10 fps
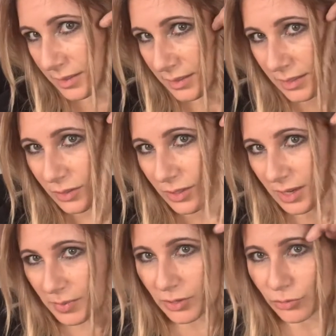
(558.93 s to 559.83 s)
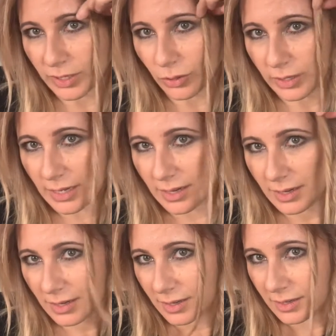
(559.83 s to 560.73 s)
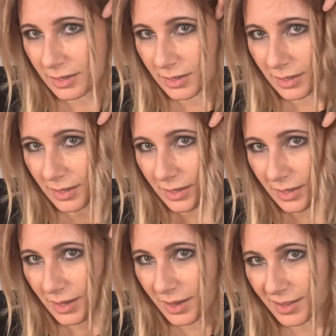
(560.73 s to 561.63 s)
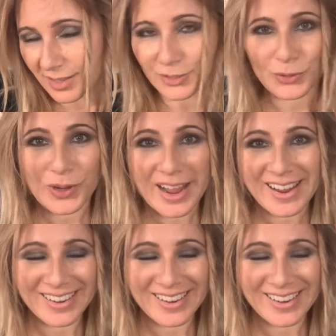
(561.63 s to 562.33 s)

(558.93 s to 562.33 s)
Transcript: So looking a bit dreadlocky. It's okay.